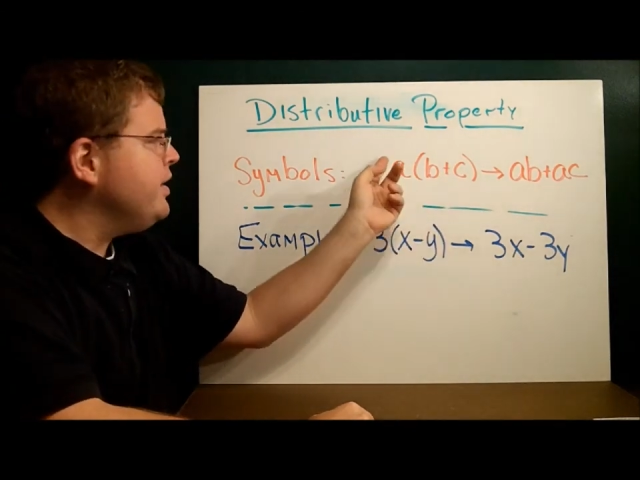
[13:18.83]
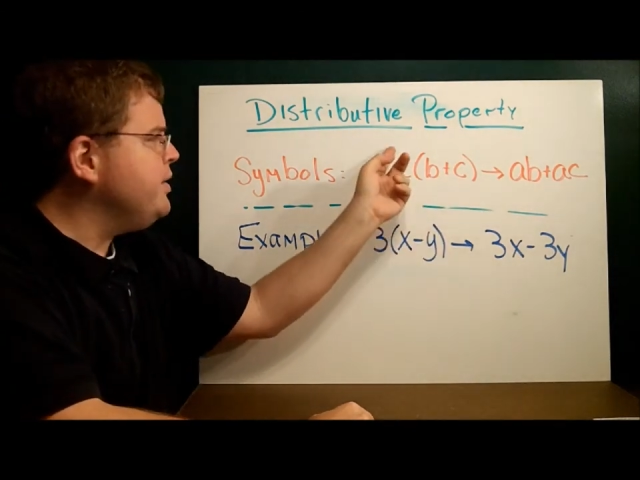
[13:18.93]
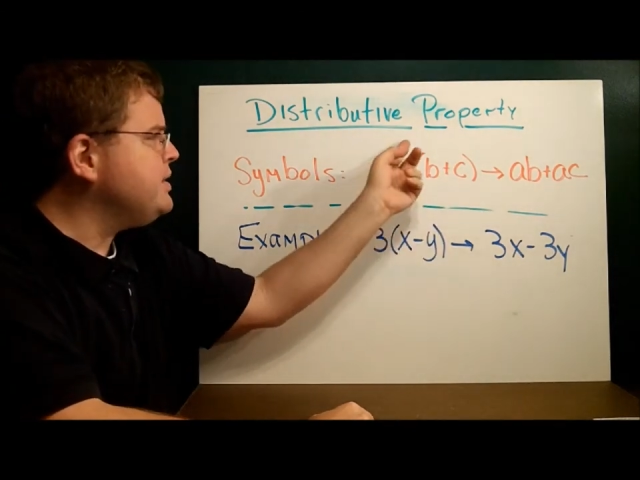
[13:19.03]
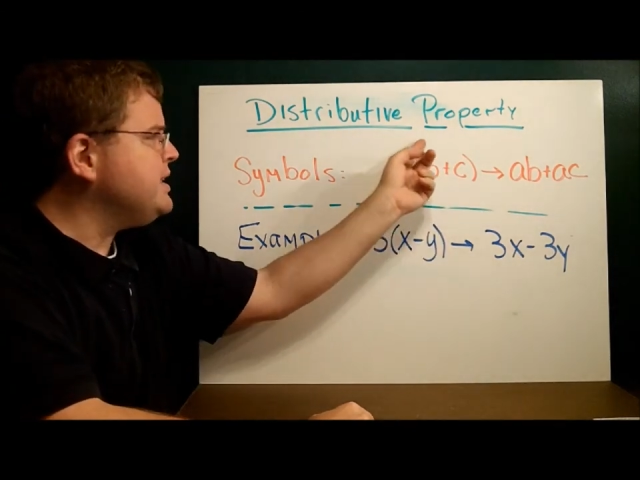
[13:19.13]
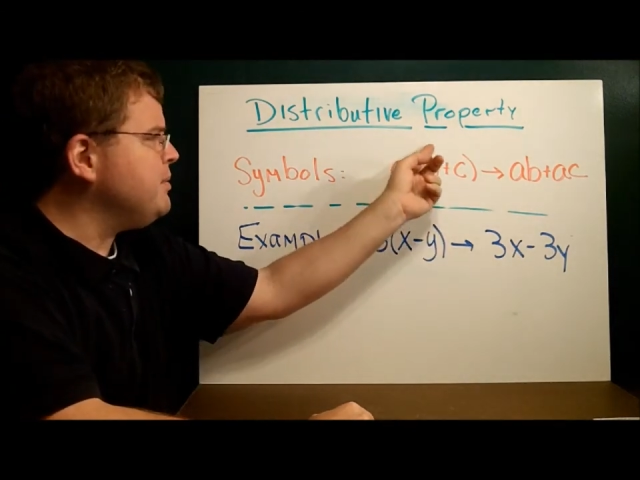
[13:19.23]

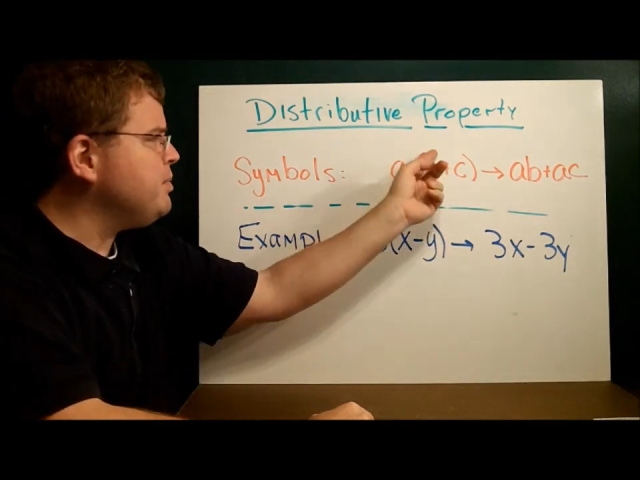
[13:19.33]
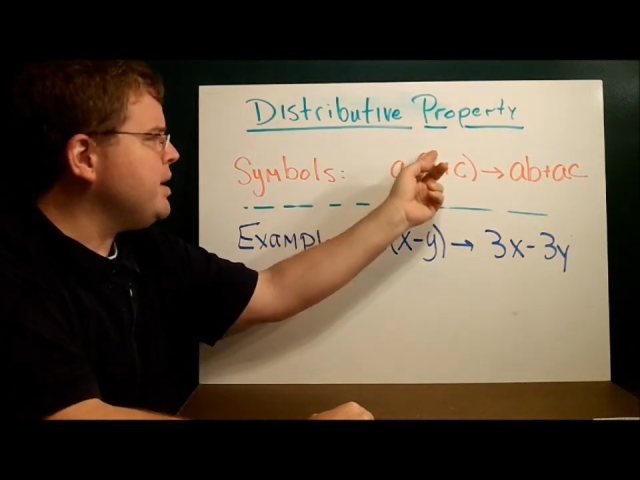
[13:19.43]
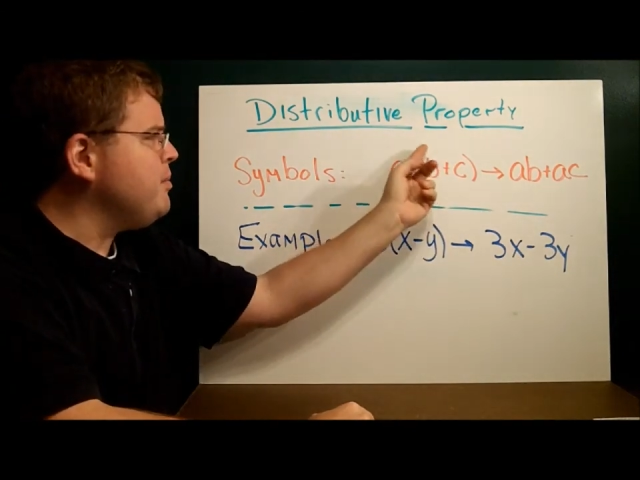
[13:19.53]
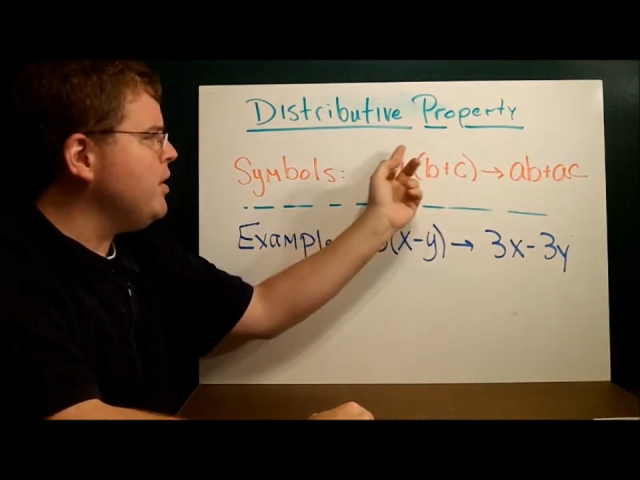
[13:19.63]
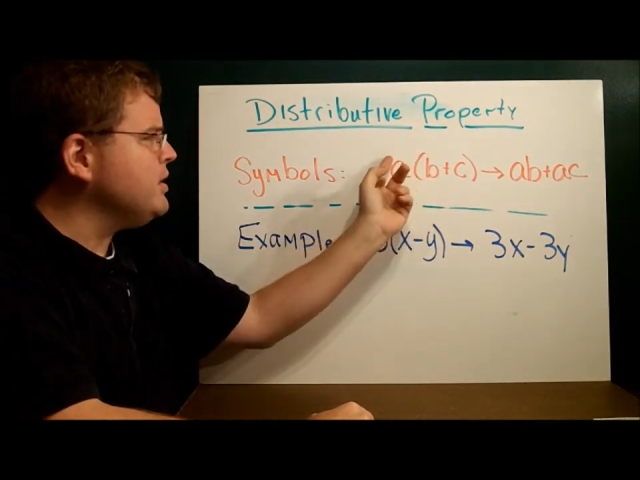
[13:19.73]
you
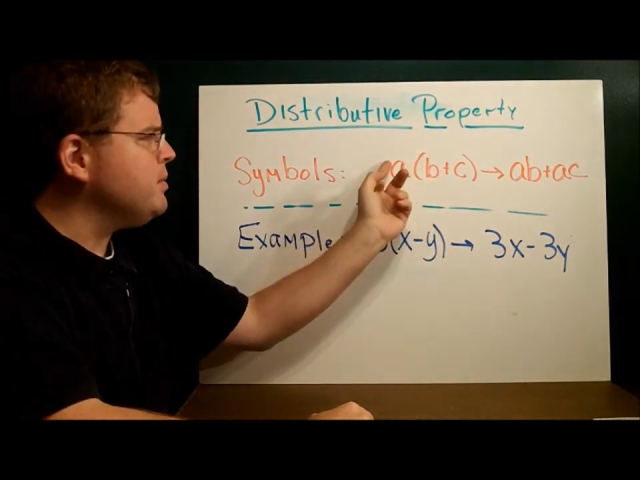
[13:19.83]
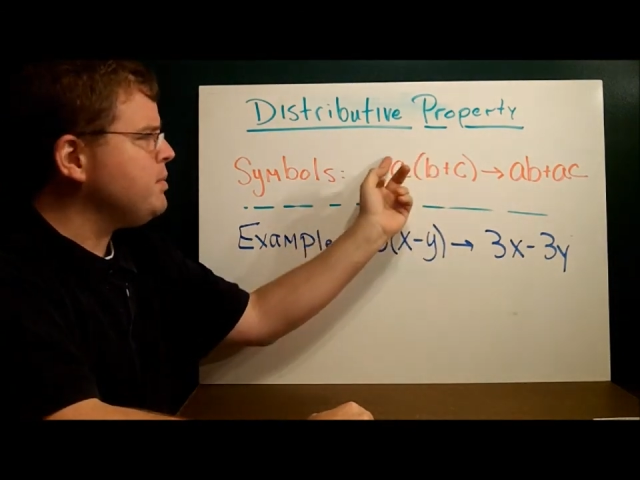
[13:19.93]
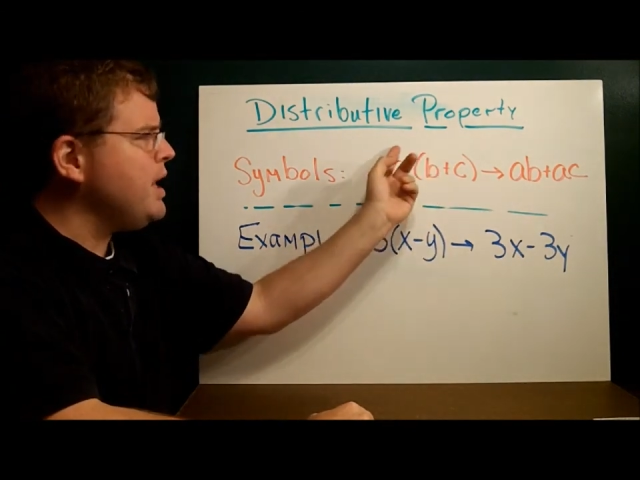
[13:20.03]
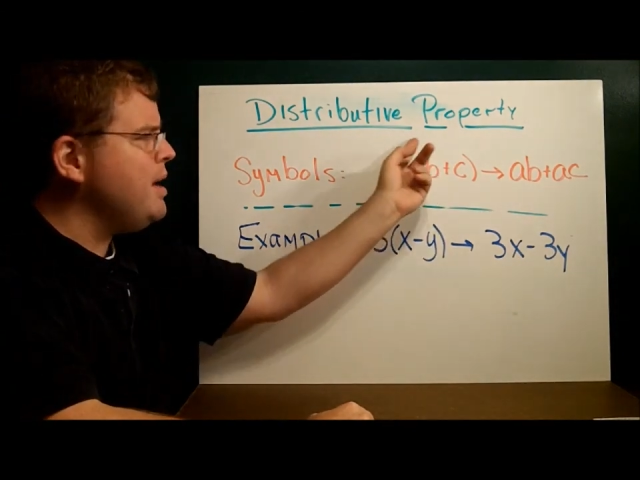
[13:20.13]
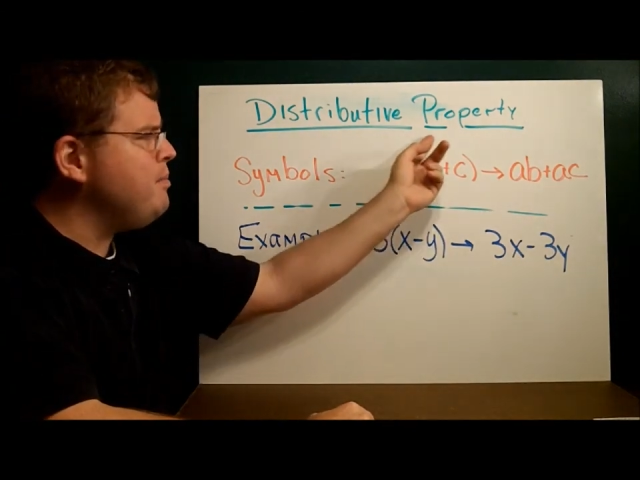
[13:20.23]
simply
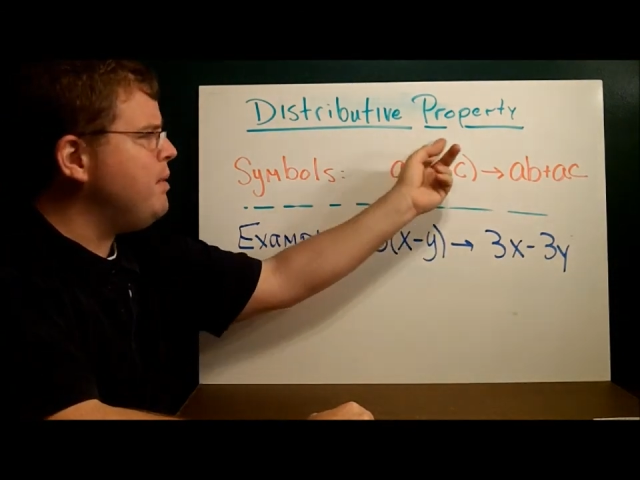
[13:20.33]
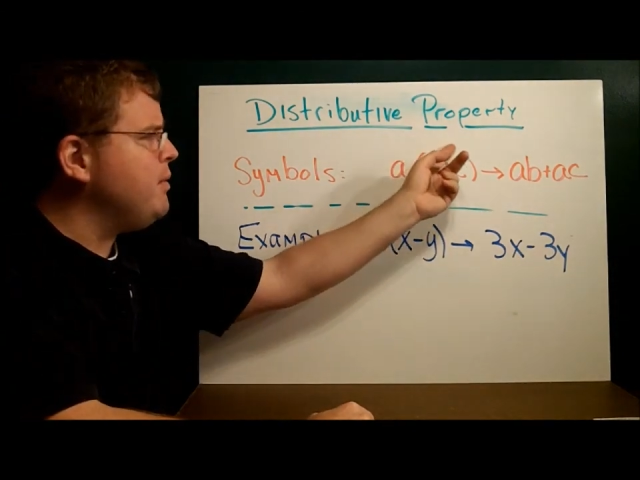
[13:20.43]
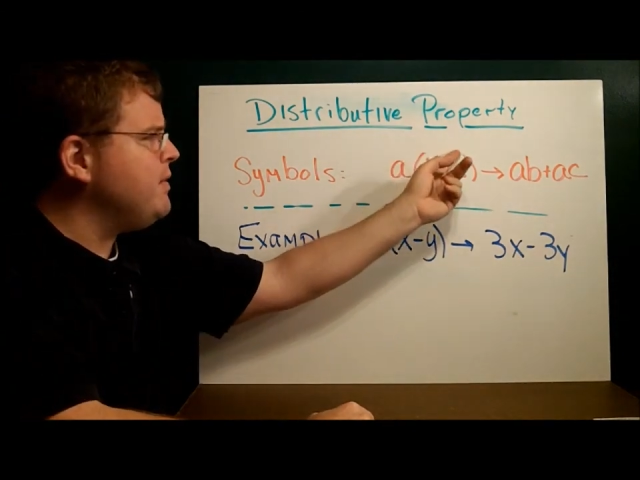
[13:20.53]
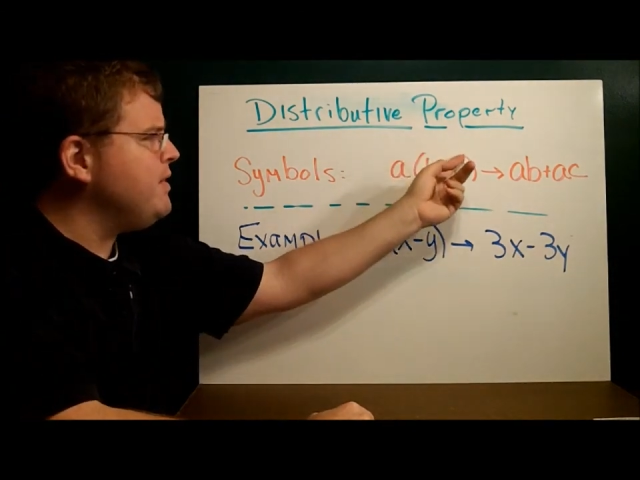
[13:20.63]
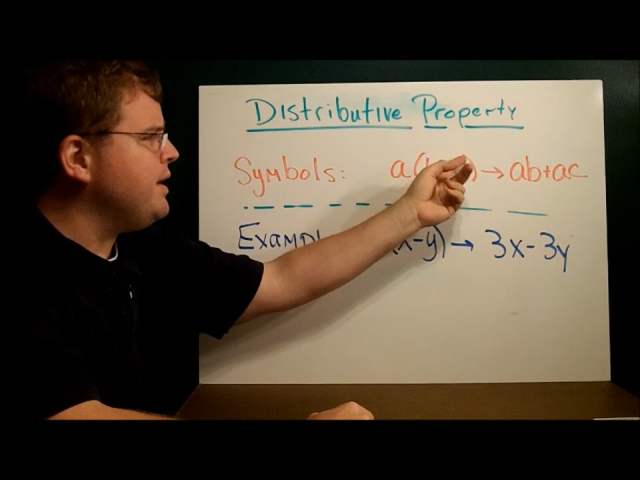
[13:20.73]
multiply both